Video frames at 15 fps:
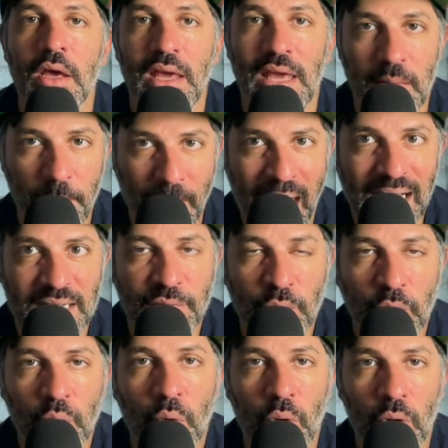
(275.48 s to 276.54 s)

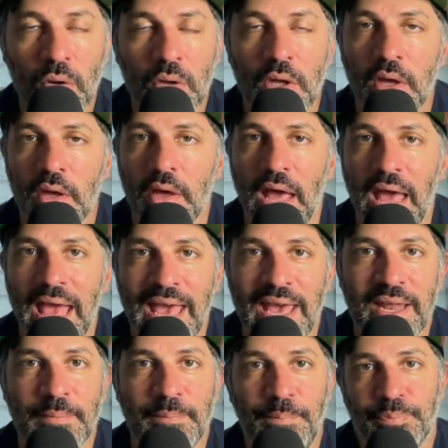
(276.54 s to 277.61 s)
impactful role.
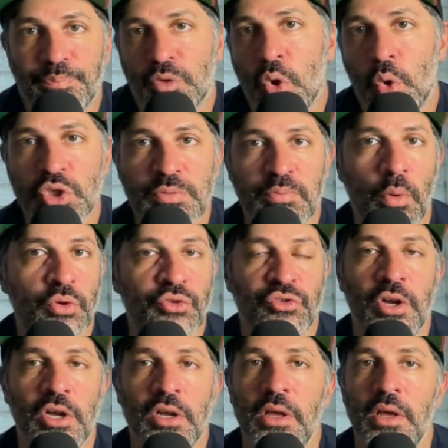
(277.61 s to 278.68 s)
And Coach
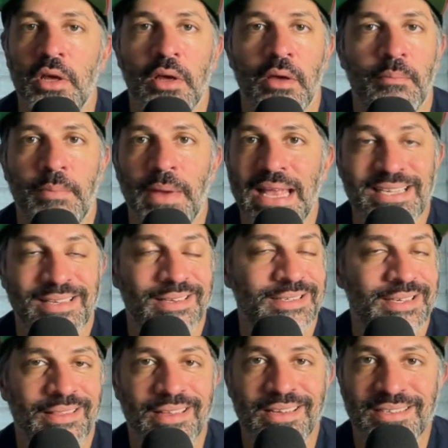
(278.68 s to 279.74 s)
Spoelstra basically
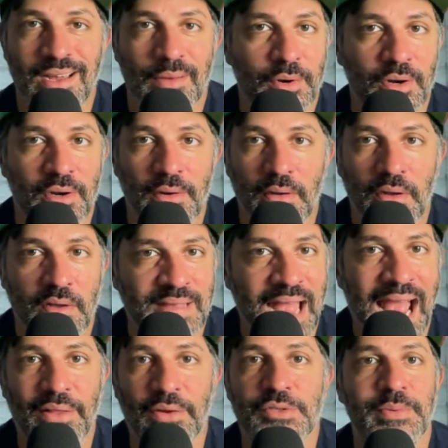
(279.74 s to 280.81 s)
said this summer,
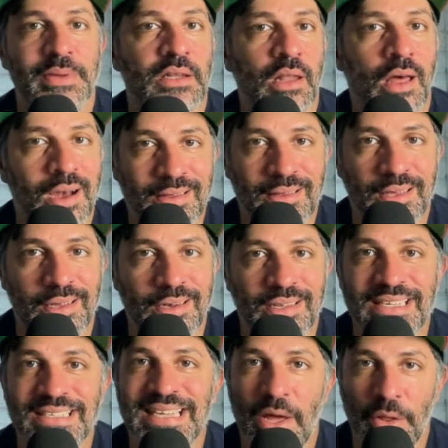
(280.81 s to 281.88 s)
Tyler's been locked in.
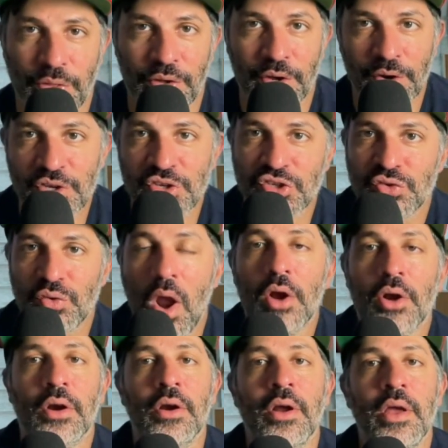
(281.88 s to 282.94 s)
He's healthier. He's
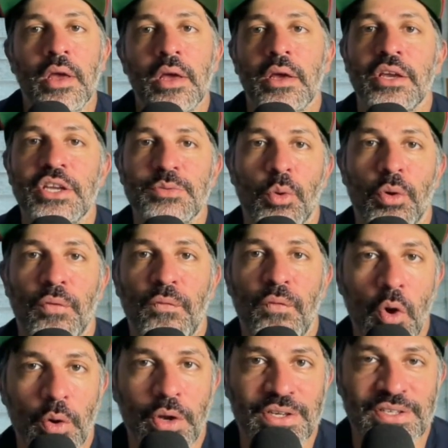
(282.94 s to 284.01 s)
stronger. He's more
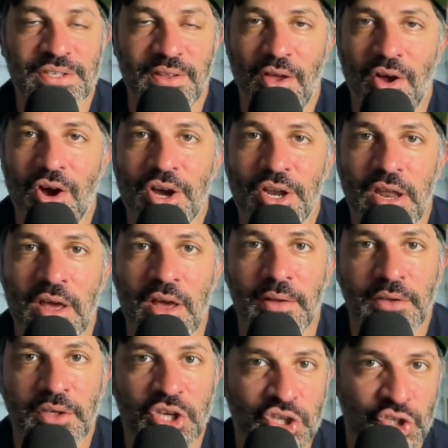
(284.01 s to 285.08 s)
focused on
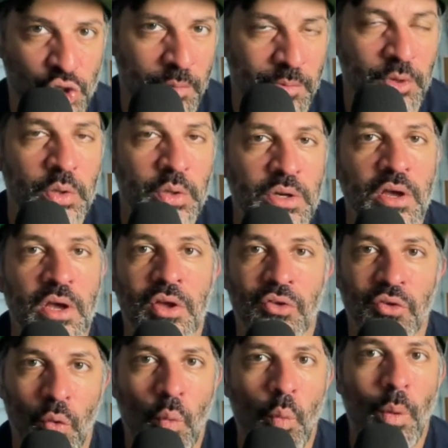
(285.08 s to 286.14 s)
contributing
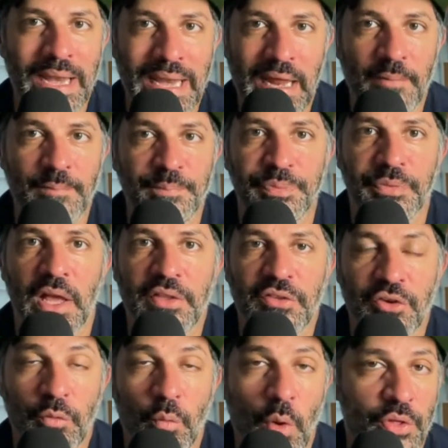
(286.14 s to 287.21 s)
to winning. And
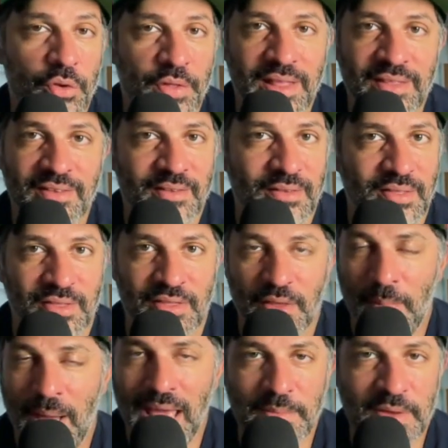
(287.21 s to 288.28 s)
so whether that's the
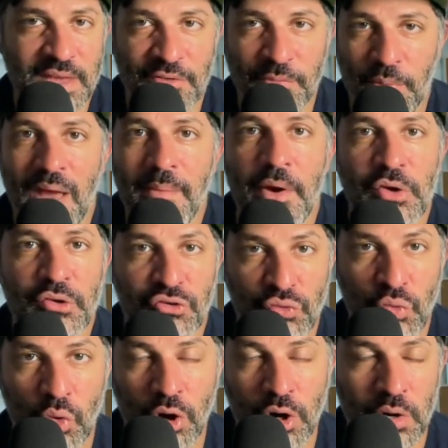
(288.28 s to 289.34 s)
Miami Heat's primary
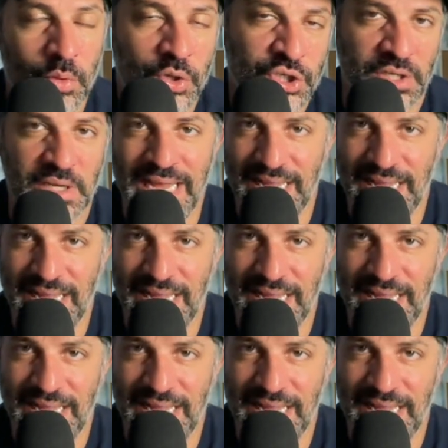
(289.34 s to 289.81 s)
scorer, which